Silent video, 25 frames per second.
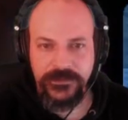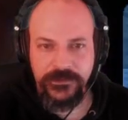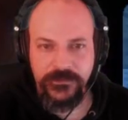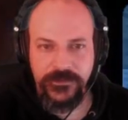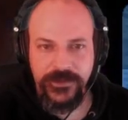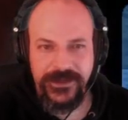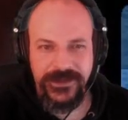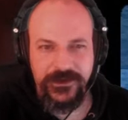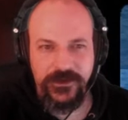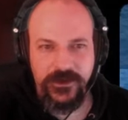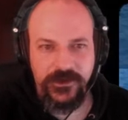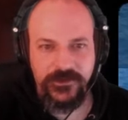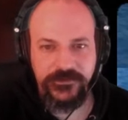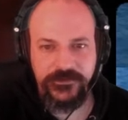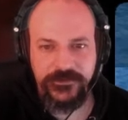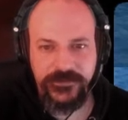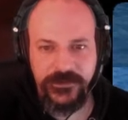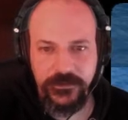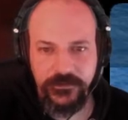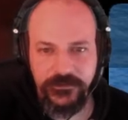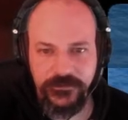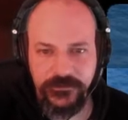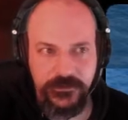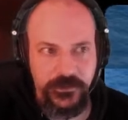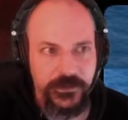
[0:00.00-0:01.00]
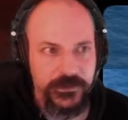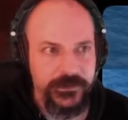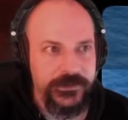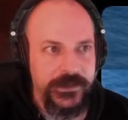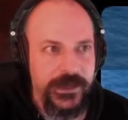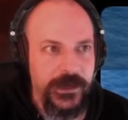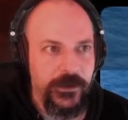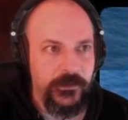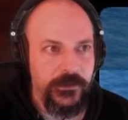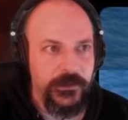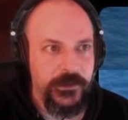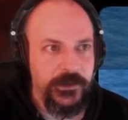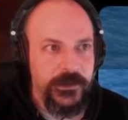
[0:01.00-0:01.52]
their lines down slightly.
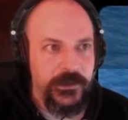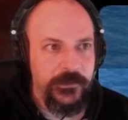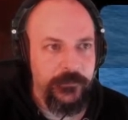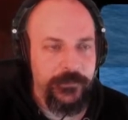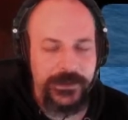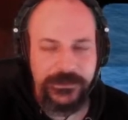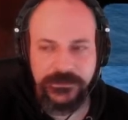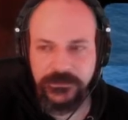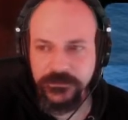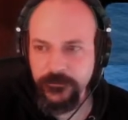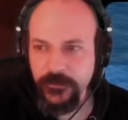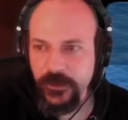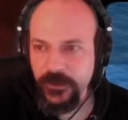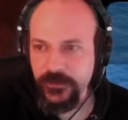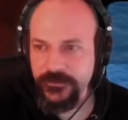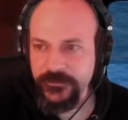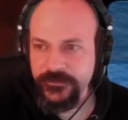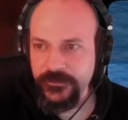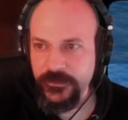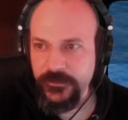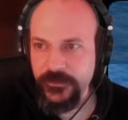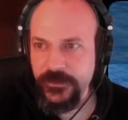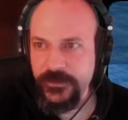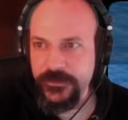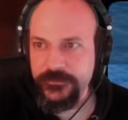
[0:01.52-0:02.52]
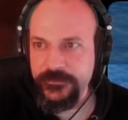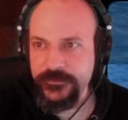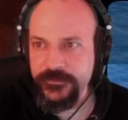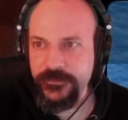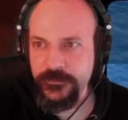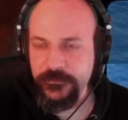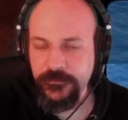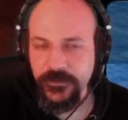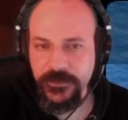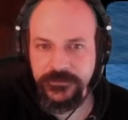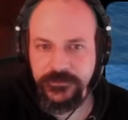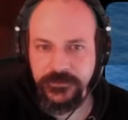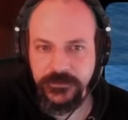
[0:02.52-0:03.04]
Now, battle mode is to
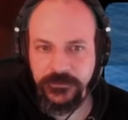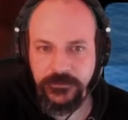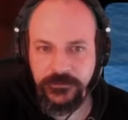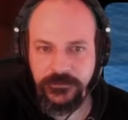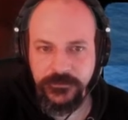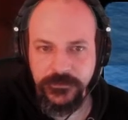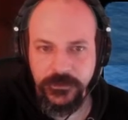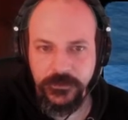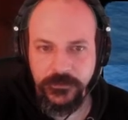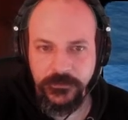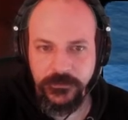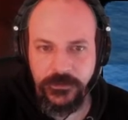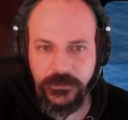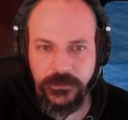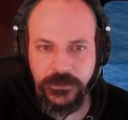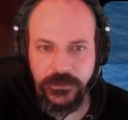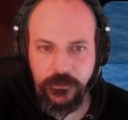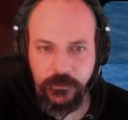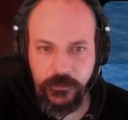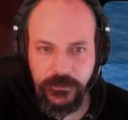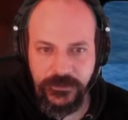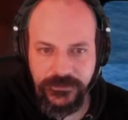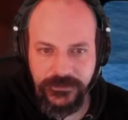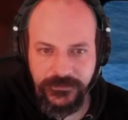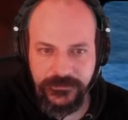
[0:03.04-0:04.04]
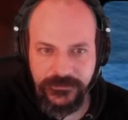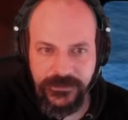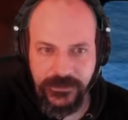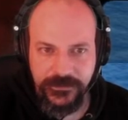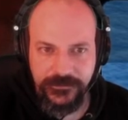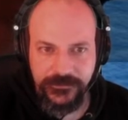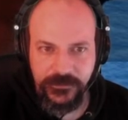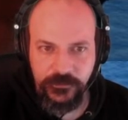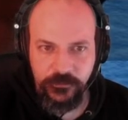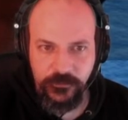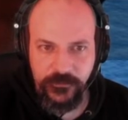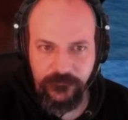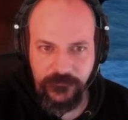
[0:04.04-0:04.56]
the rescue, so we need to get
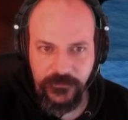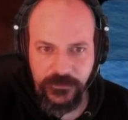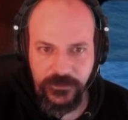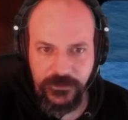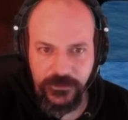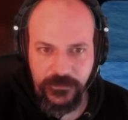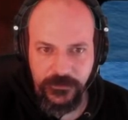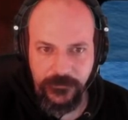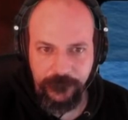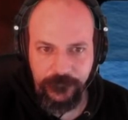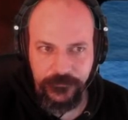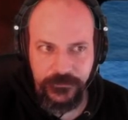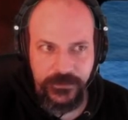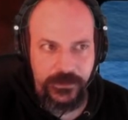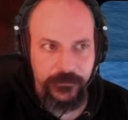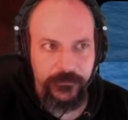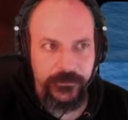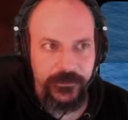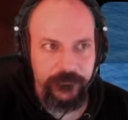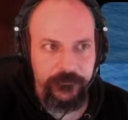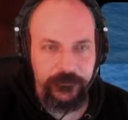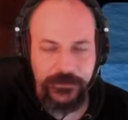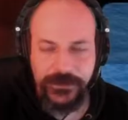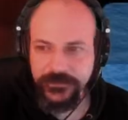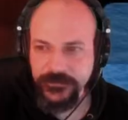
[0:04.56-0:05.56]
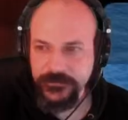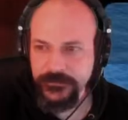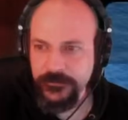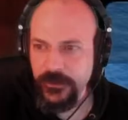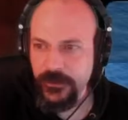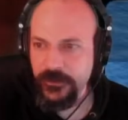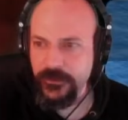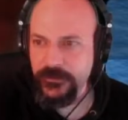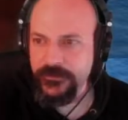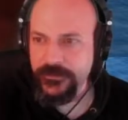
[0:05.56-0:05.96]
into Griffer here. If battle mode